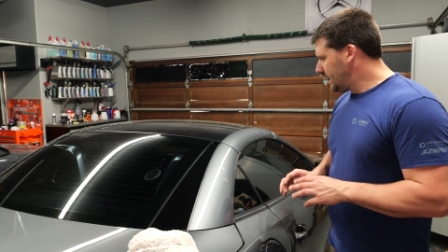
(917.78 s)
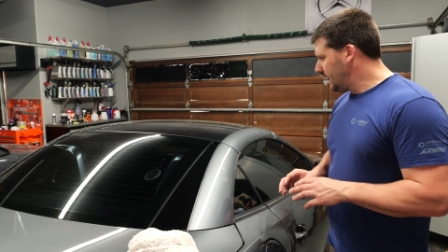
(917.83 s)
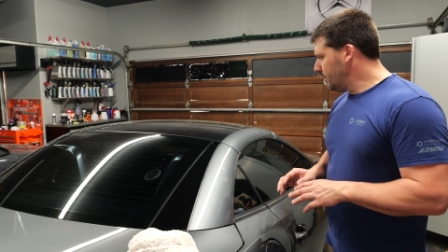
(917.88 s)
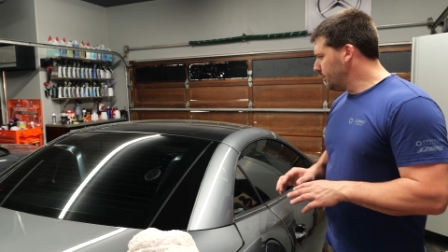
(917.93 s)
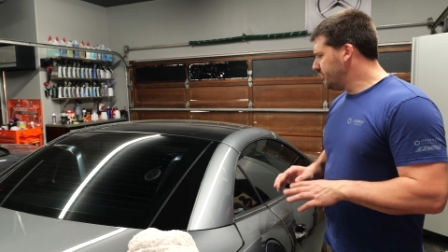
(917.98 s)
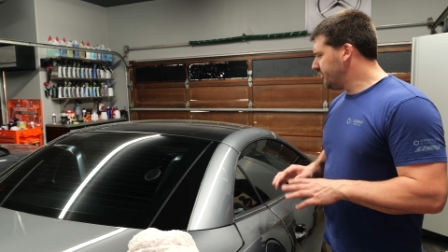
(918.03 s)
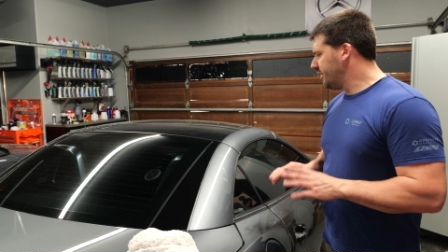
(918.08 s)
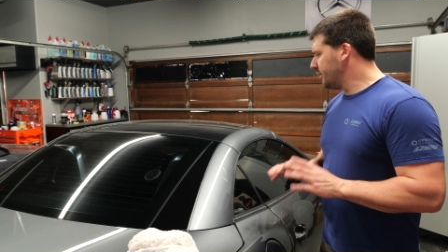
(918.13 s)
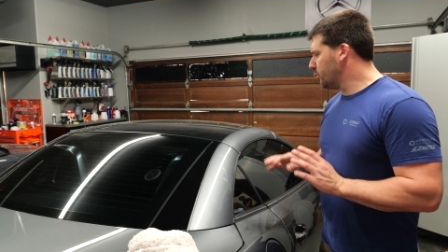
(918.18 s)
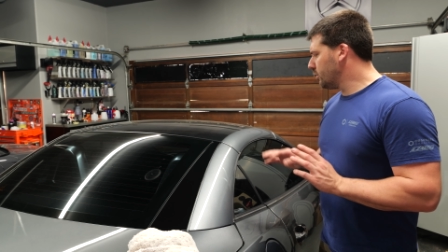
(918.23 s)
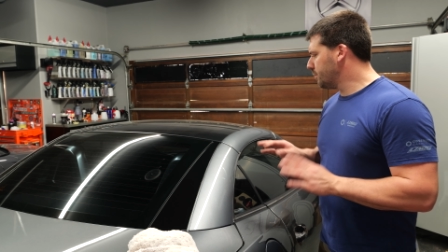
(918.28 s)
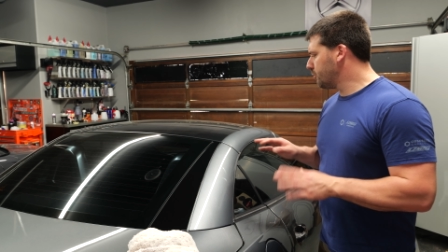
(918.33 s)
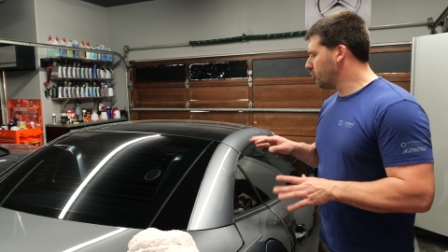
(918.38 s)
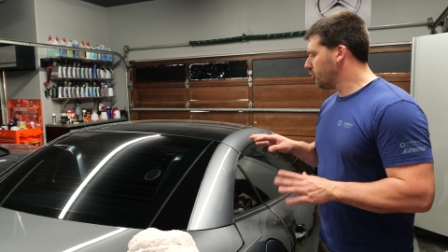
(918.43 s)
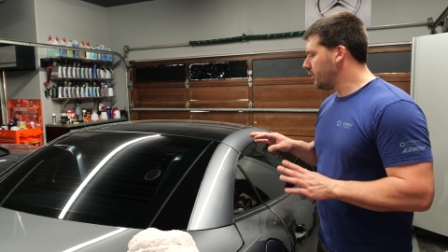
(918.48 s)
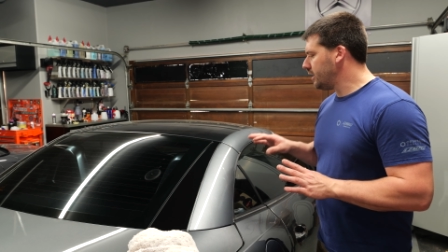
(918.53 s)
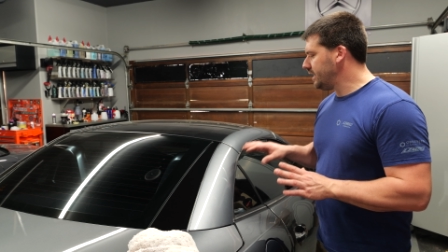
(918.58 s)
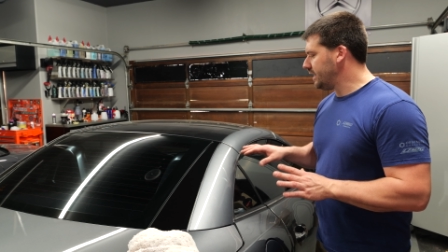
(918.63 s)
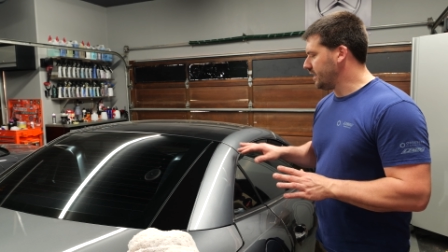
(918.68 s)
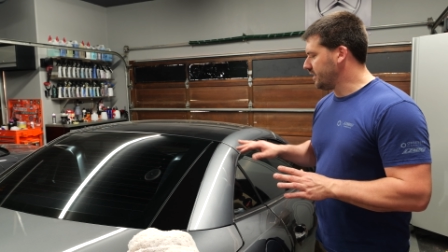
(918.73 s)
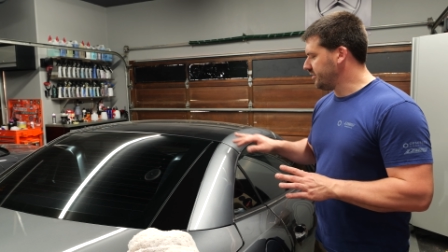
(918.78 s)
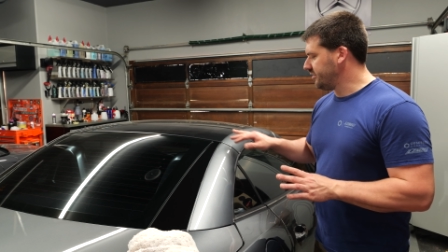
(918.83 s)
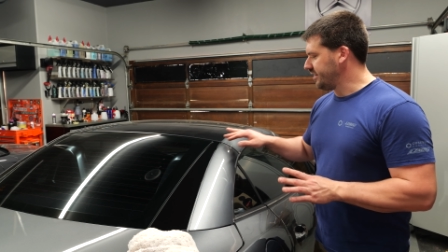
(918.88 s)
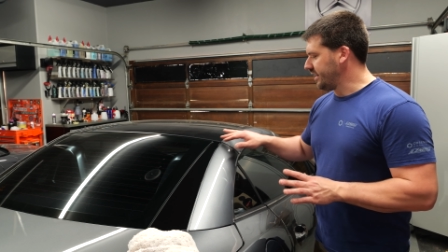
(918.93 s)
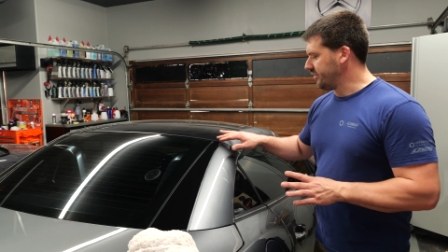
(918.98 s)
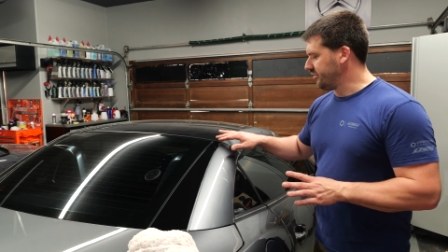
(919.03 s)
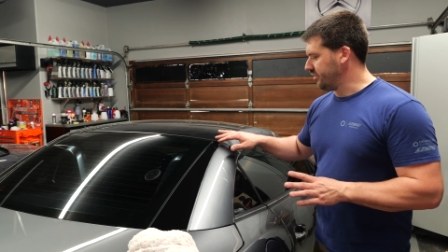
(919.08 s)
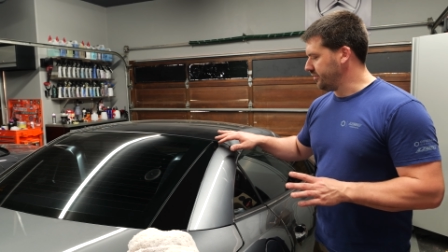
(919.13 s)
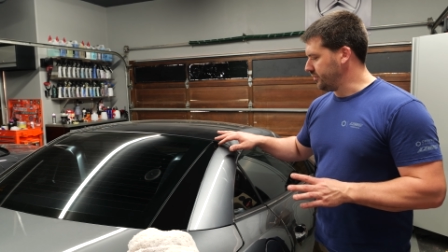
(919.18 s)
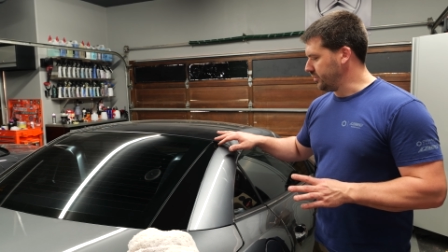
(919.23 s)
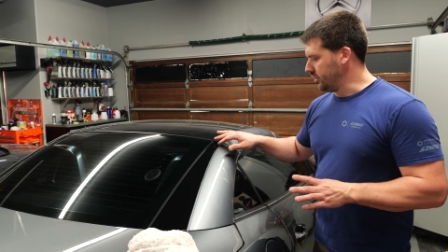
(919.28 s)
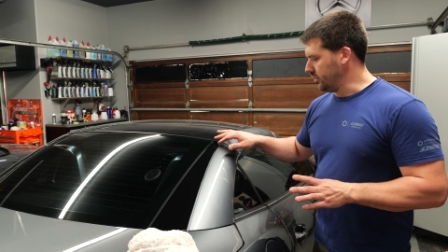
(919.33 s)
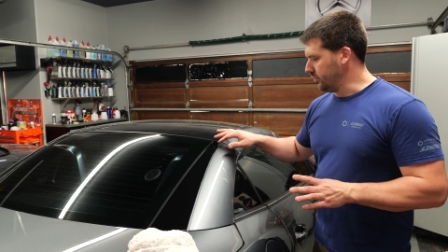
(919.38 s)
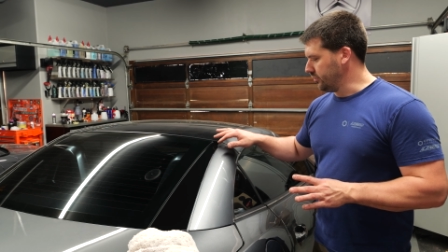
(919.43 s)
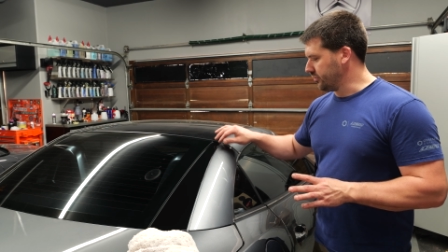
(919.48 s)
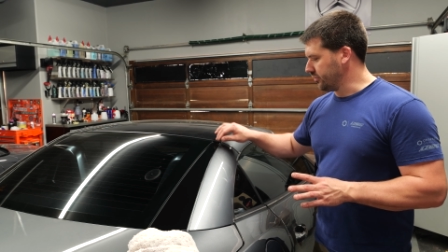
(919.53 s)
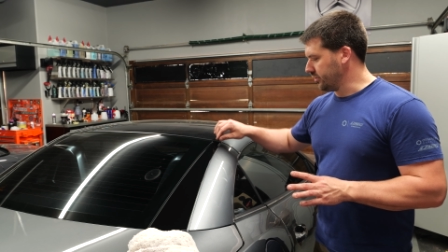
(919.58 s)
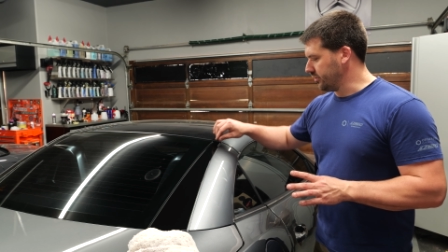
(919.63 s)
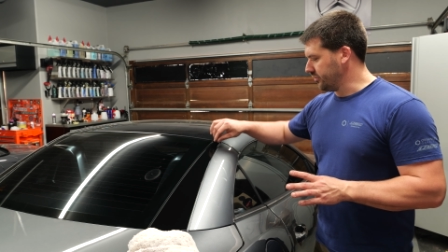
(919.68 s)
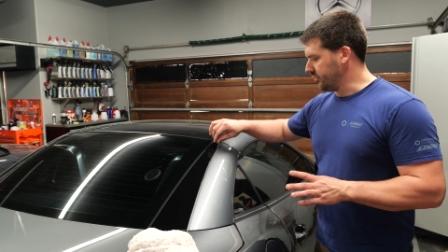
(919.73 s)
I would say we're pretty excessive
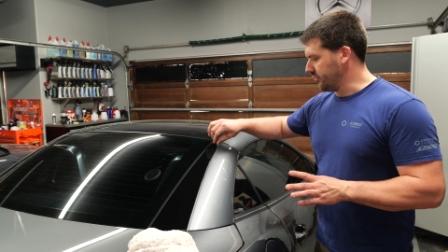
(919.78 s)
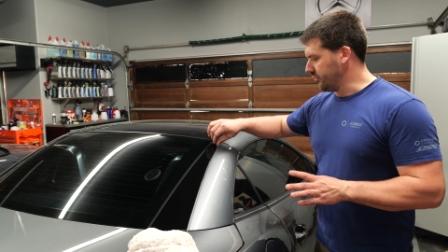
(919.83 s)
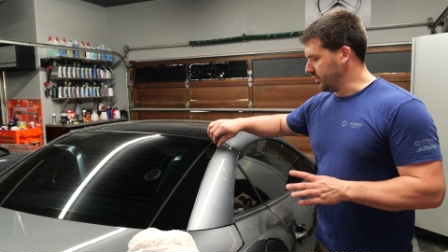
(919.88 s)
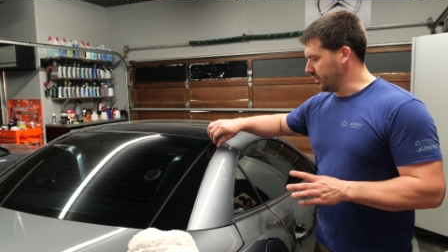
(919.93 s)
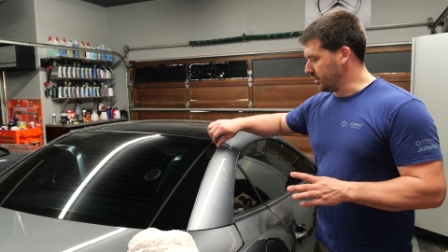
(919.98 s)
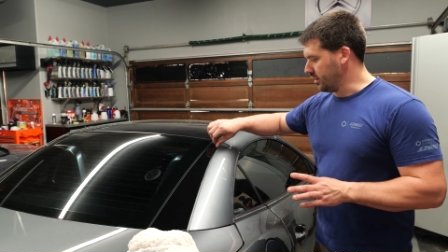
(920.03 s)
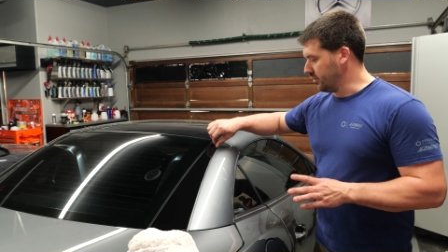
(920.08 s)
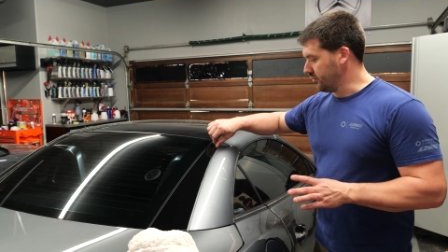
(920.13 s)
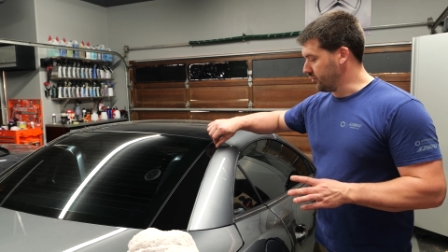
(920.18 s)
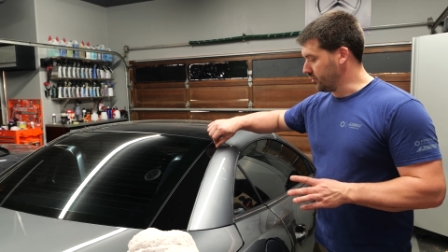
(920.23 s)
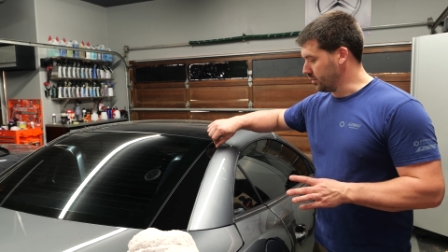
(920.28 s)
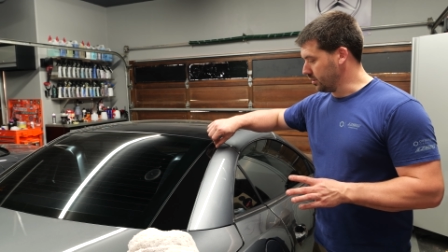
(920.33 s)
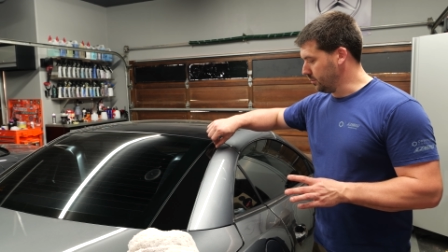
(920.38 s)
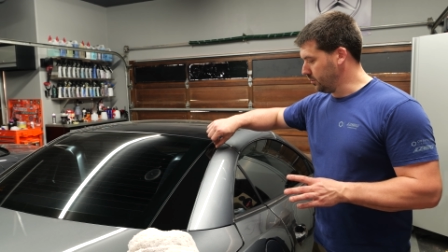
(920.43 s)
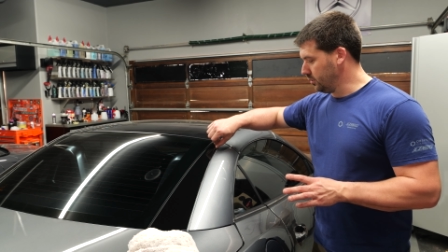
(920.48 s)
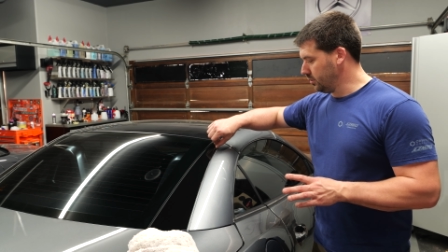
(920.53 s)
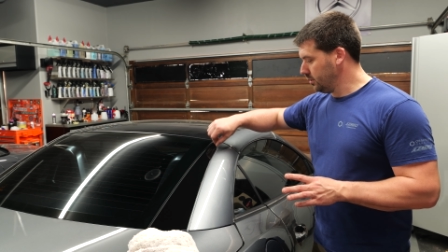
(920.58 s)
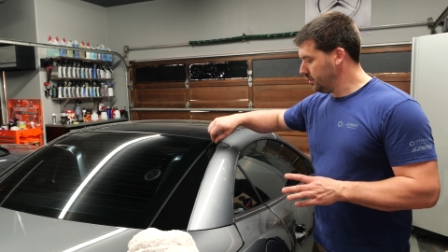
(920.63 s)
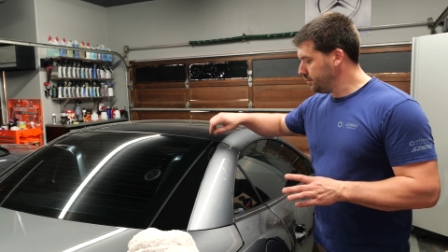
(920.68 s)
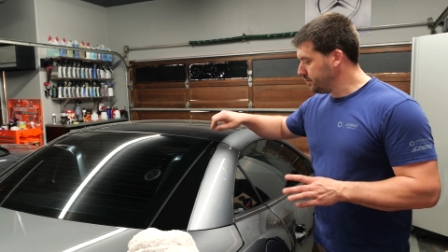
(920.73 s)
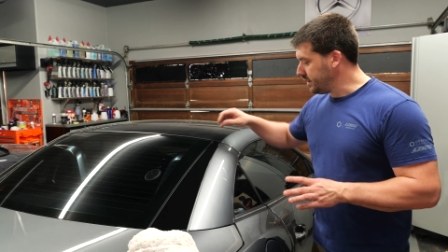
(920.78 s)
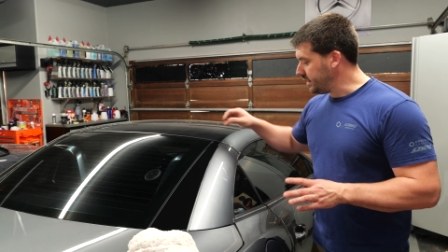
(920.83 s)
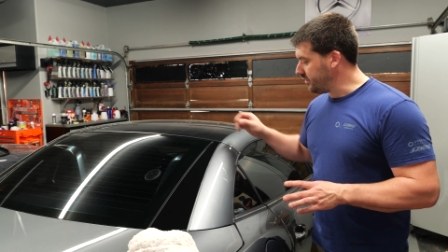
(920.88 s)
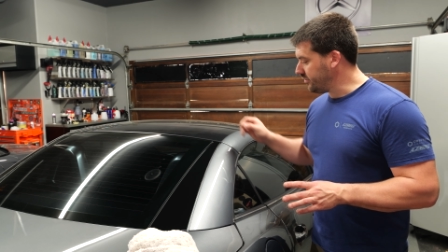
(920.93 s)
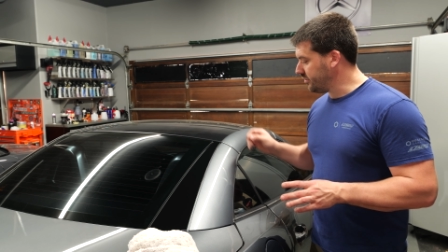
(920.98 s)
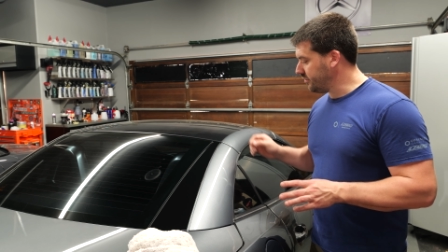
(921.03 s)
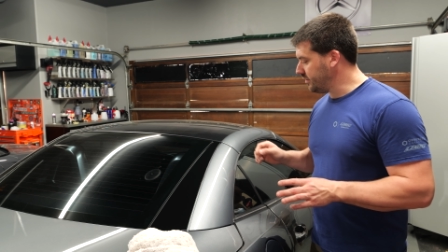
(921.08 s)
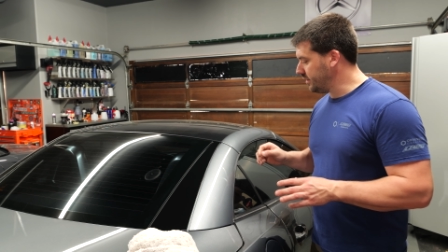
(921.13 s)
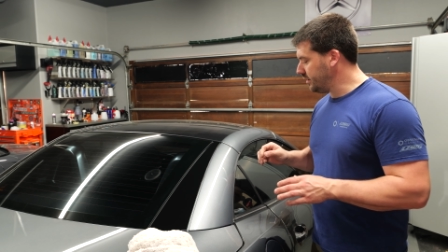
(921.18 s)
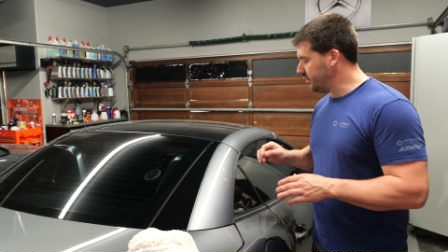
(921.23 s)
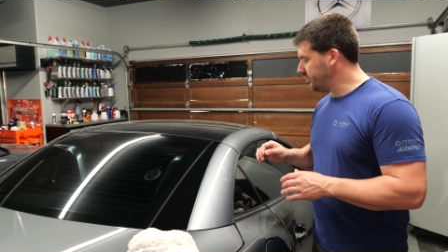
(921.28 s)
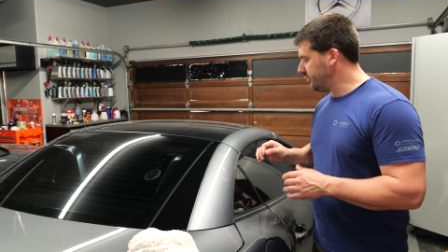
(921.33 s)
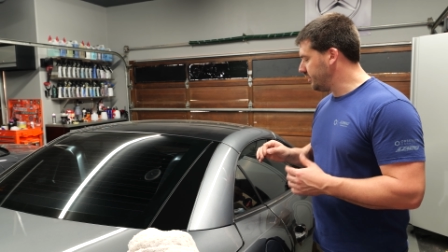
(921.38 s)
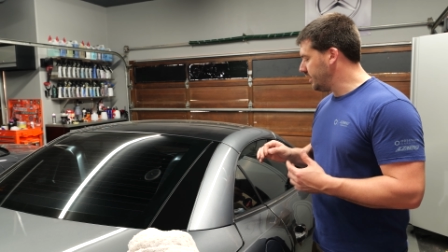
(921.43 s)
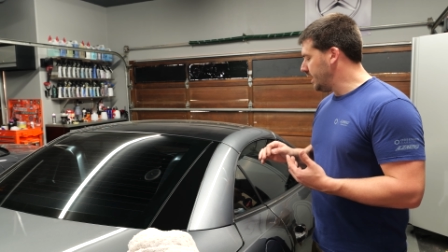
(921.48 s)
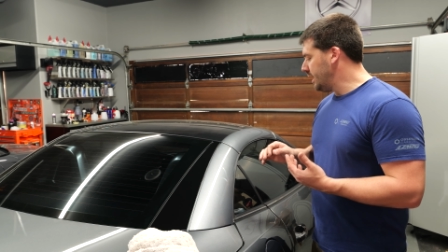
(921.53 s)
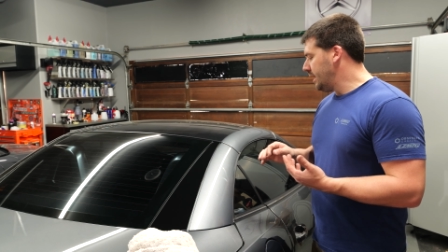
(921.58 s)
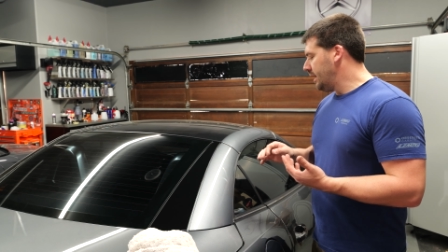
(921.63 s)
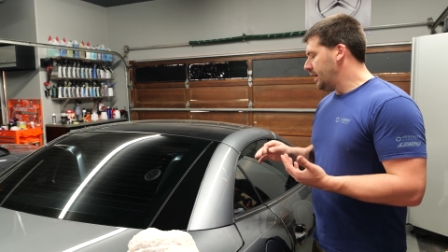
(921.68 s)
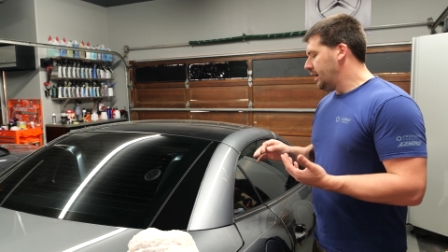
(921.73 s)
users of the convertible piece of this.